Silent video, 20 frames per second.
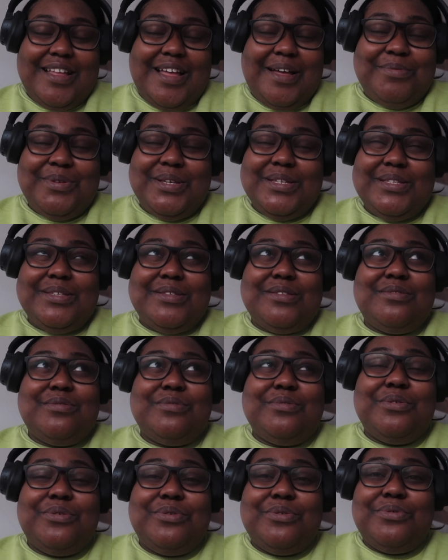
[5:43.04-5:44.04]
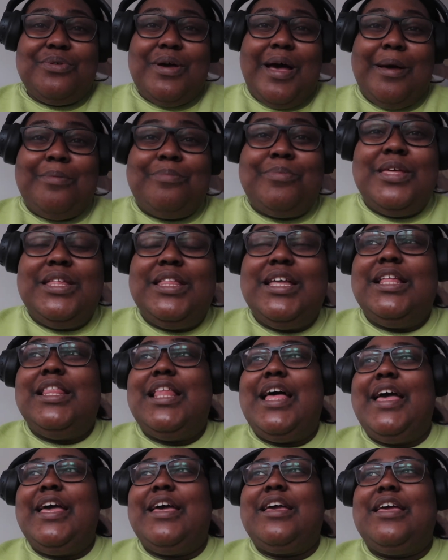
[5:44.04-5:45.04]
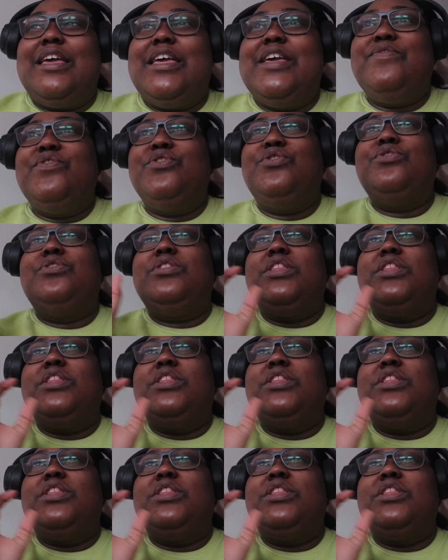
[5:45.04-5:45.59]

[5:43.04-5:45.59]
I'm just so happy that like even though